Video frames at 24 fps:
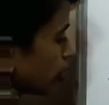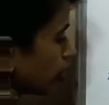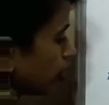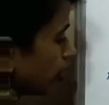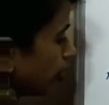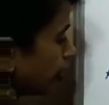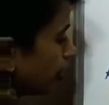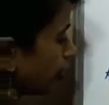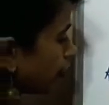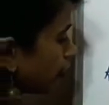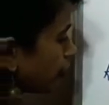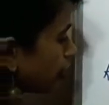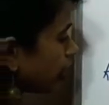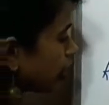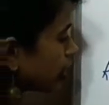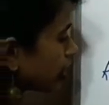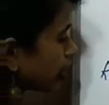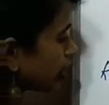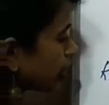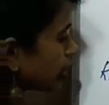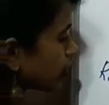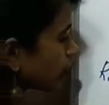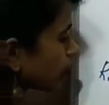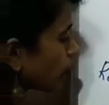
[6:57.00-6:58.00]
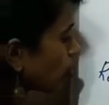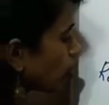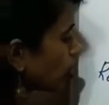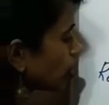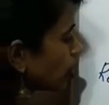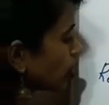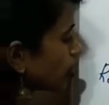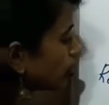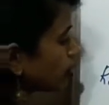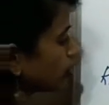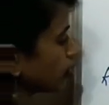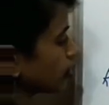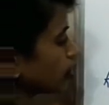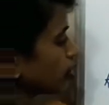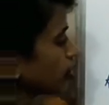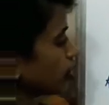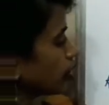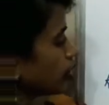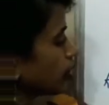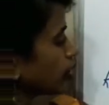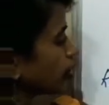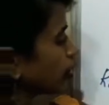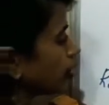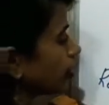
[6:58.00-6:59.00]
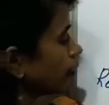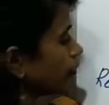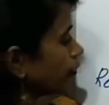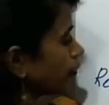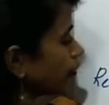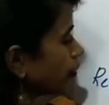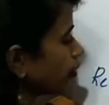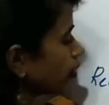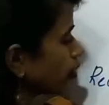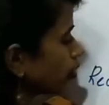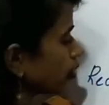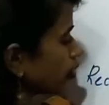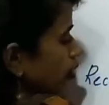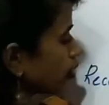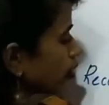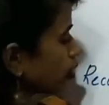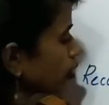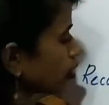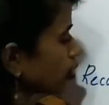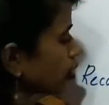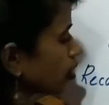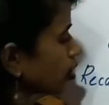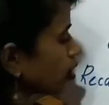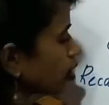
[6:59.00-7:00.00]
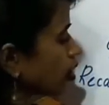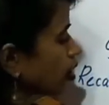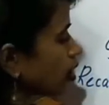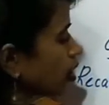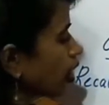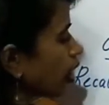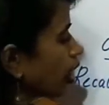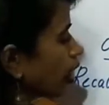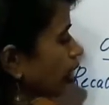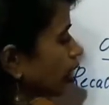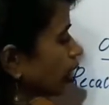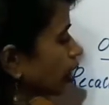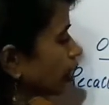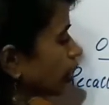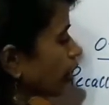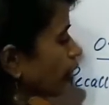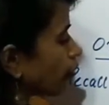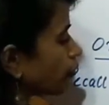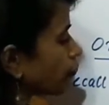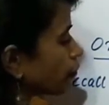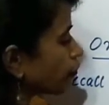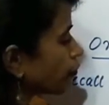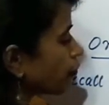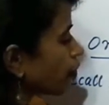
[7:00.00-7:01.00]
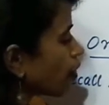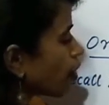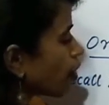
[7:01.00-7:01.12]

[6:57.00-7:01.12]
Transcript: The definition is what? If f